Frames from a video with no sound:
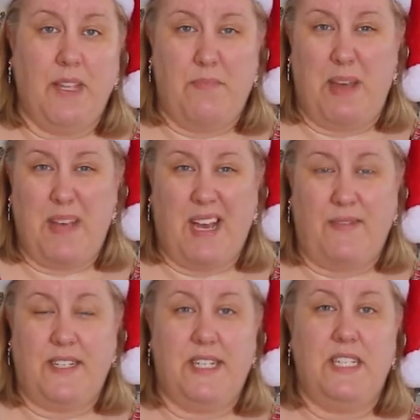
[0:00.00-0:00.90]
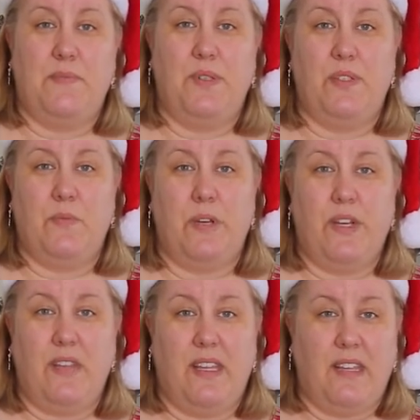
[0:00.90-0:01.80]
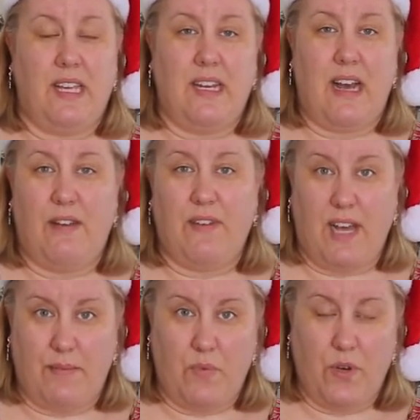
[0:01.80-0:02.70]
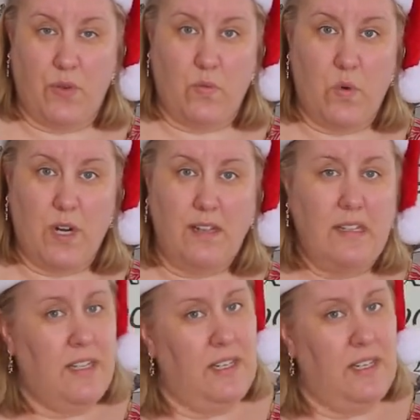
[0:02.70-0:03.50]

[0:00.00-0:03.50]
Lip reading: maybe half a teaspoon's worth, and then half a cup worth of water,